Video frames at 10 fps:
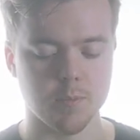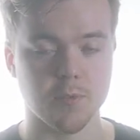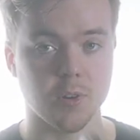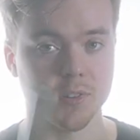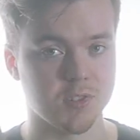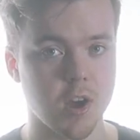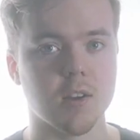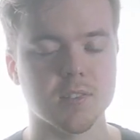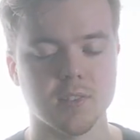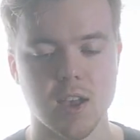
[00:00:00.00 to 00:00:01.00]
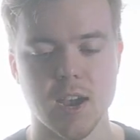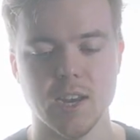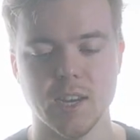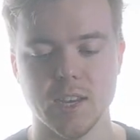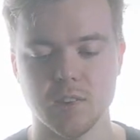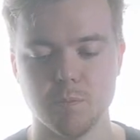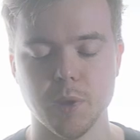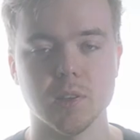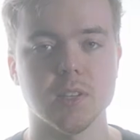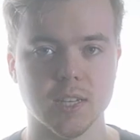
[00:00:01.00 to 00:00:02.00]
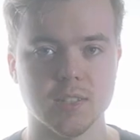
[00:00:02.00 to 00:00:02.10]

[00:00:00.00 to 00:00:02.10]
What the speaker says: For a stock slide, it is built like a